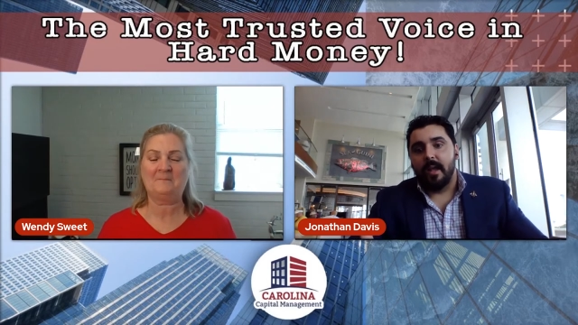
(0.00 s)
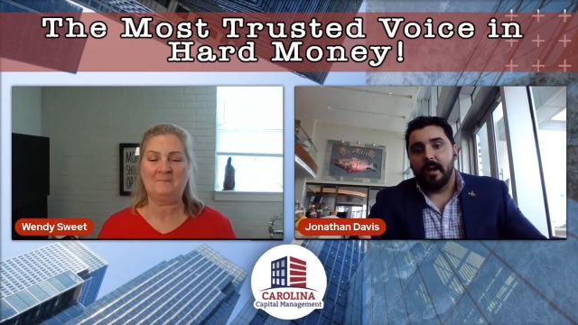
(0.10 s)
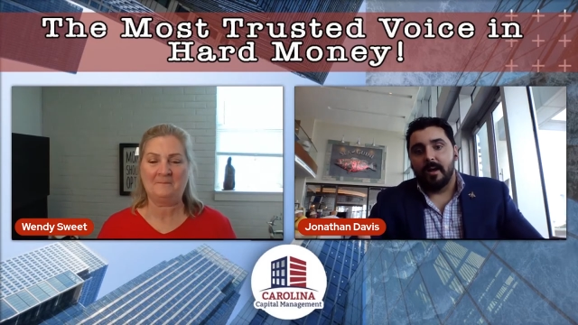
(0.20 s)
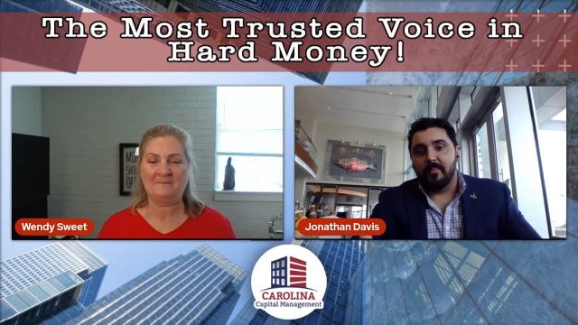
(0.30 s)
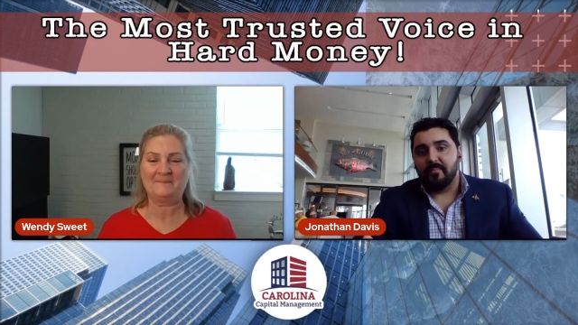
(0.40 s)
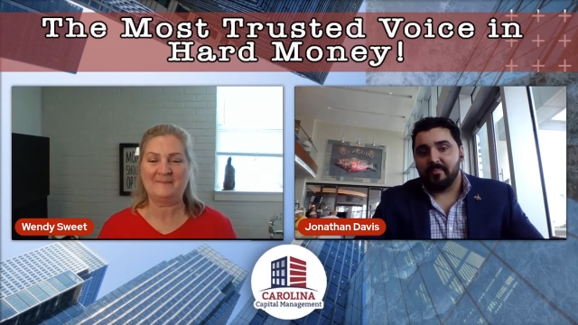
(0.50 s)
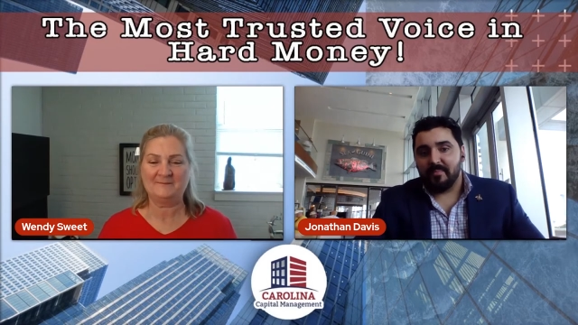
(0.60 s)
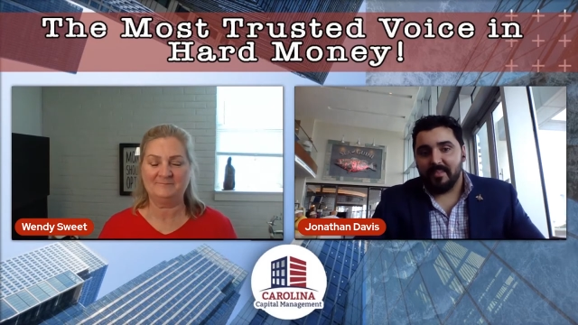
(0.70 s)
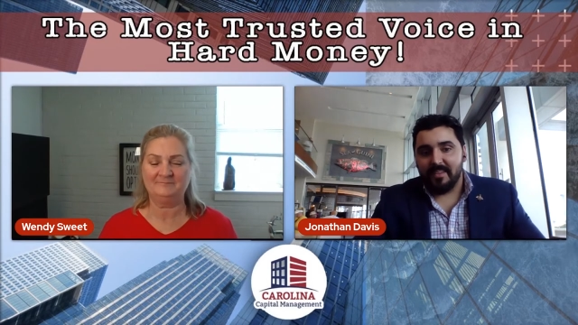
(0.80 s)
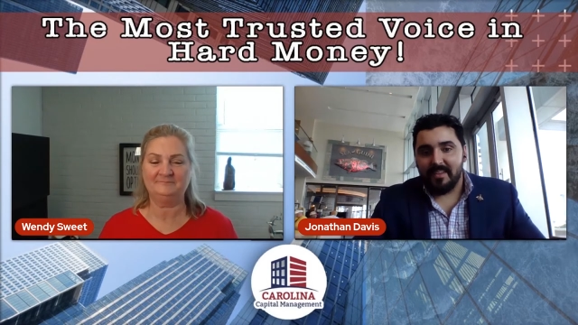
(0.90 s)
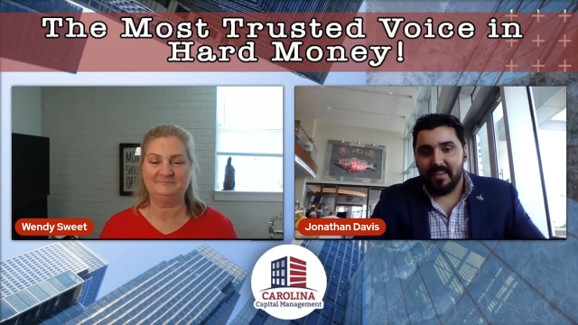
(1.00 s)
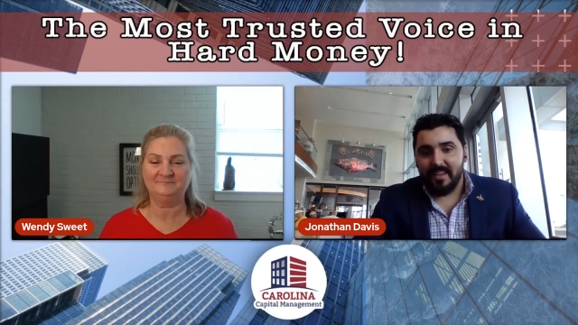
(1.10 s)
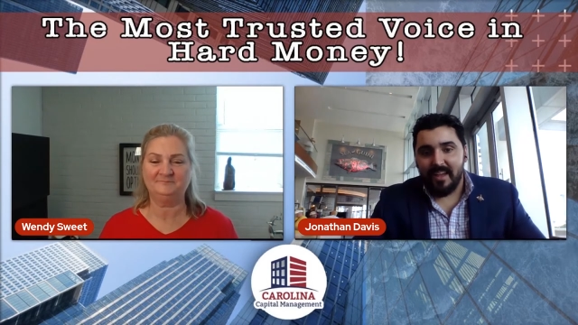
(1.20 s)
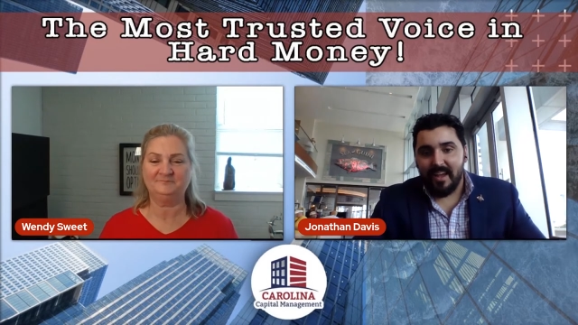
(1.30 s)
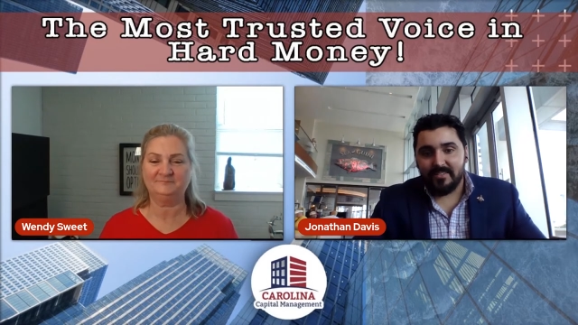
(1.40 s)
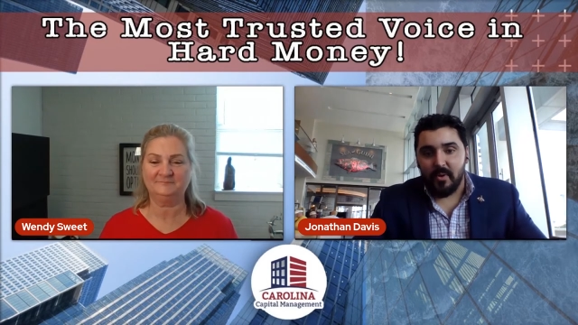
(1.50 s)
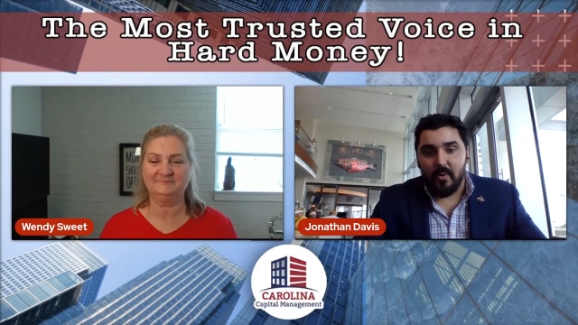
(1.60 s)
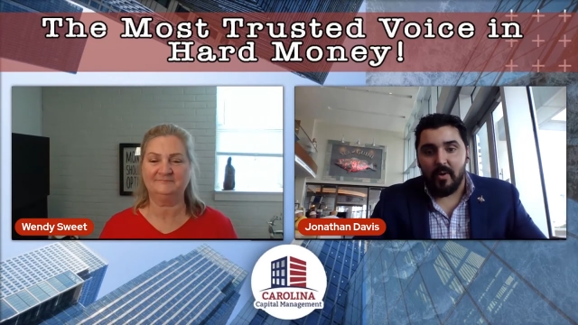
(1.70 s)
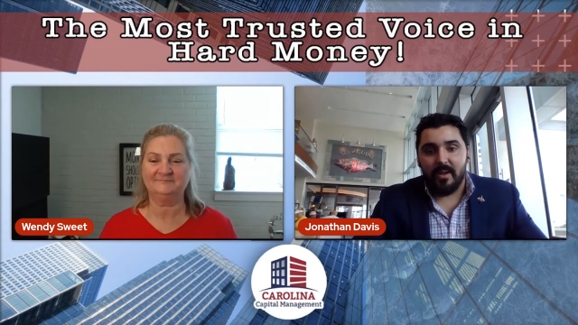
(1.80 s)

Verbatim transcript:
Speaker 1: Um, so